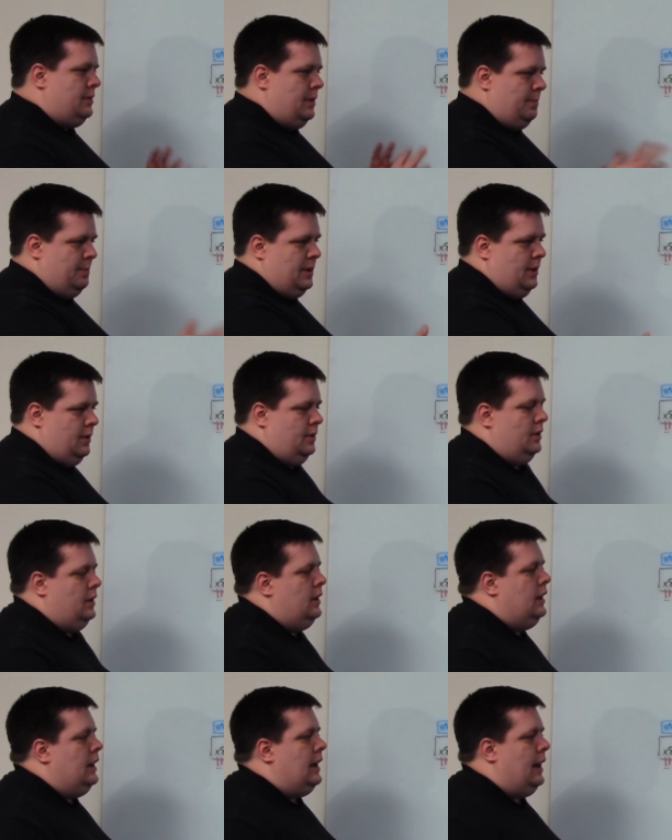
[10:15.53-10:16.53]
thing built
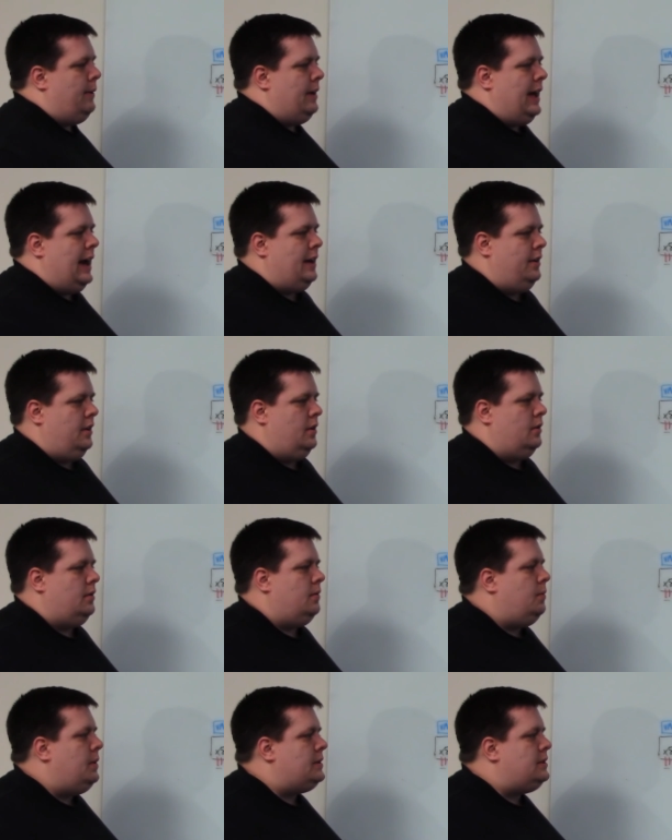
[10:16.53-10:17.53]
and I want to add a node,
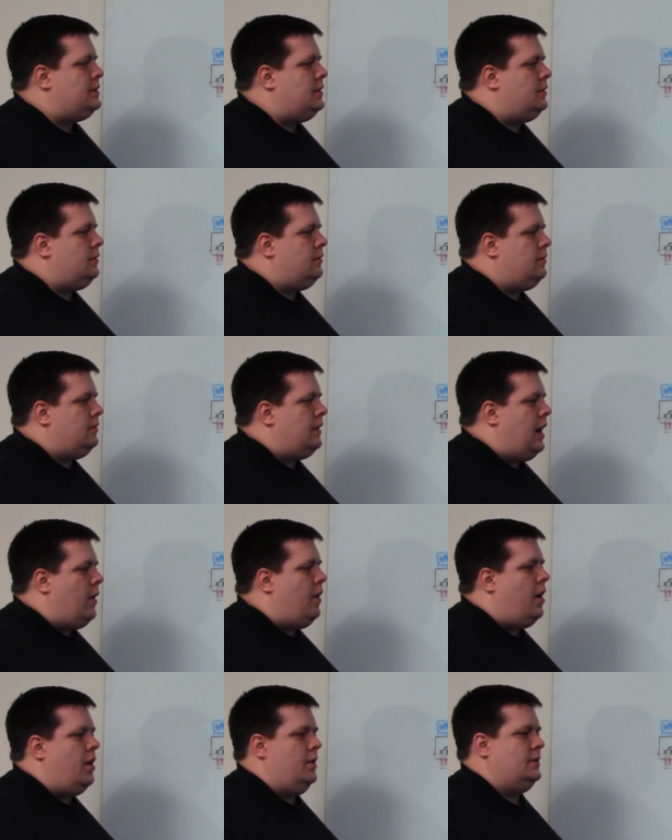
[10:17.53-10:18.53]
what's the
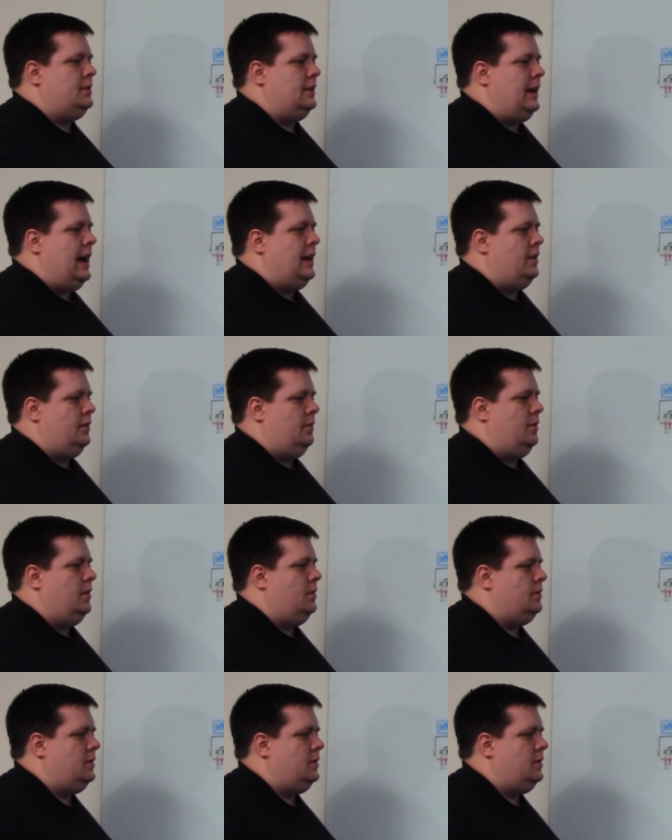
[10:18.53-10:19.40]
how hard is it to add a new node